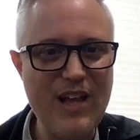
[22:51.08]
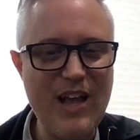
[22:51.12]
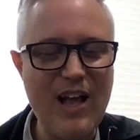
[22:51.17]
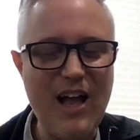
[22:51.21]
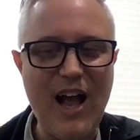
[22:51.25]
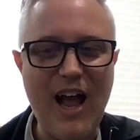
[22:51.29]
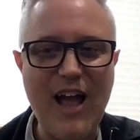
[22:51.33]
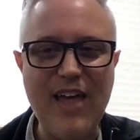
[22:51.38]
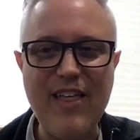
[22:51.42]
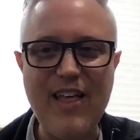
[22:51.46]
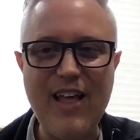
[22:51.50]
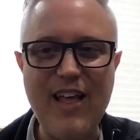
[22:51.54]

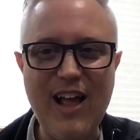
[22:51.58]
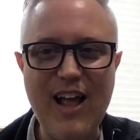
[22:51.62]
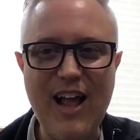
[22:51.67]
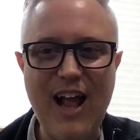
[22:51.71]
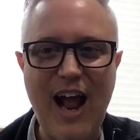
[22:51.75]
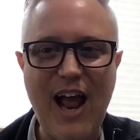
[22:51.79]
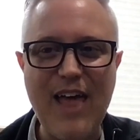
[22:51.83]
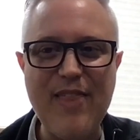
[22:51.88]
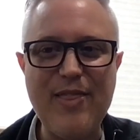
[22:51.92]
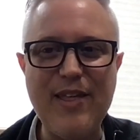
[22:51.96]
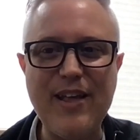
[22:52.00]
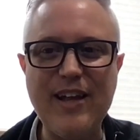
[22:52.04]
I
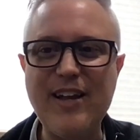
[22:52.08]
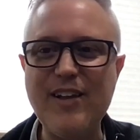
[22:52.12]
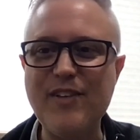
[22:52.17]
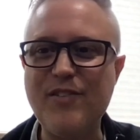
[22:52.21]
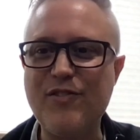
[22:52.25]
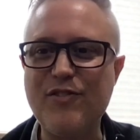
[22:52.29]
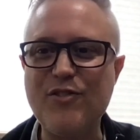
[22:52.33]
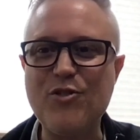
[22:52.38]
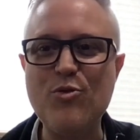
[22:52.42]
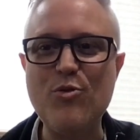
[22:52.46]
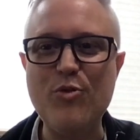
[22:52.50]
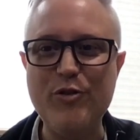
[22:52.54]
I think it's
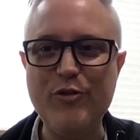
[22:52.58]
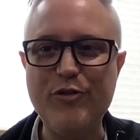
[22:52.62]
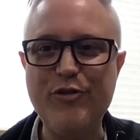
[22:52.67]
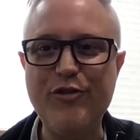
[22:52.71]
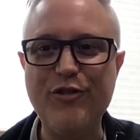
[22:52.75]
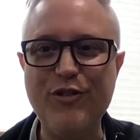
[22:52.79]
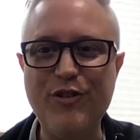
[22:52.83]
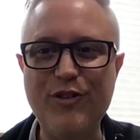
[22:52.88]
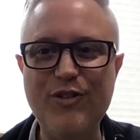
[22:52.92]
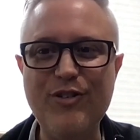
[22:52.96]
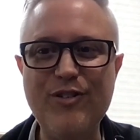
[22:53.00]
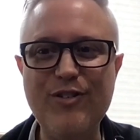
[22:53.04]

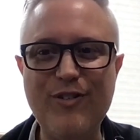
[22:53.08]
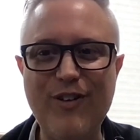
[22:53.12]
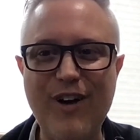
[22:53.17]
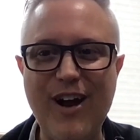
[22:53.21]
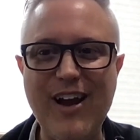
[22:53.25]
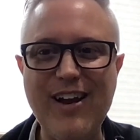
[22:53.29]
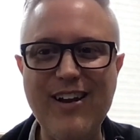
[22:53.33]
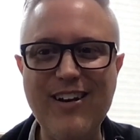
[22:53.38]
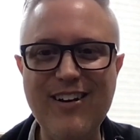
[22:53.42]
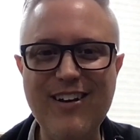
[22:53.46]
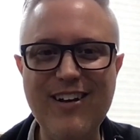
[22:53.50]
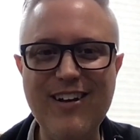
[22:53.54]
crucial,
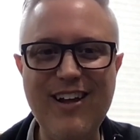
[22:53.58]
right?